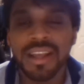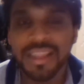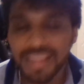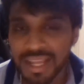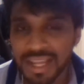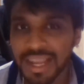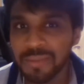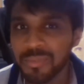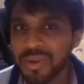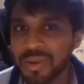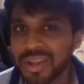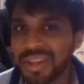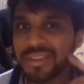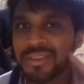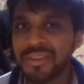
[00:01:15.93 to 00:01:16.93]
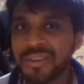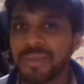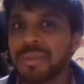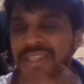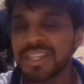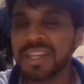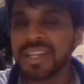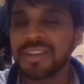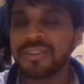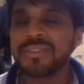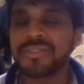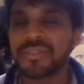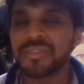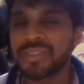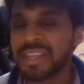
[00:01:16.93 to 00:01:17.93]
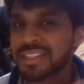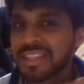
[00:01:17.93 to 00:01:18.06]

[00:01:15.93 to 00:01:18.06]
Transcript: that like button, comment and share, do all those good things,